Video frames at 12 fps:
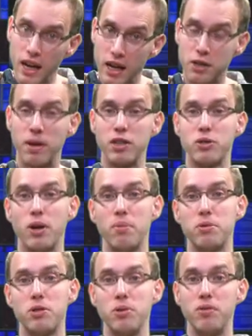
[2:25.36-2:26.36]
x minus minus to
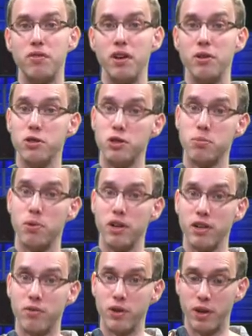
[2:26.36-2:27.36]
absolute value is
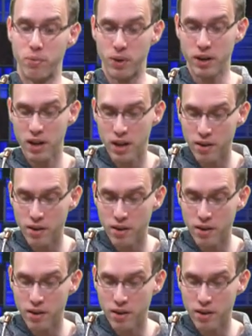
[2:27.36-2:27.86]
small equal than 1,